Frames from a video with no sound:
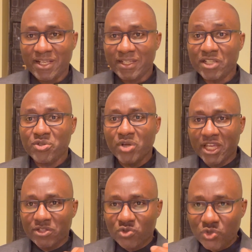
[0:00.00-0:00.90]
that you
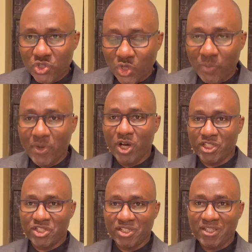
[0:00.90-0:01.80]
can do so
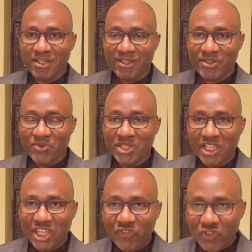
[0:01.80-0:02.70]
much with the
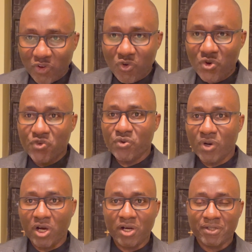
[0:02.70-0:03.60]
gift of who you
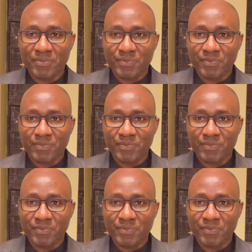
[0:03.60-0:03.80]
are.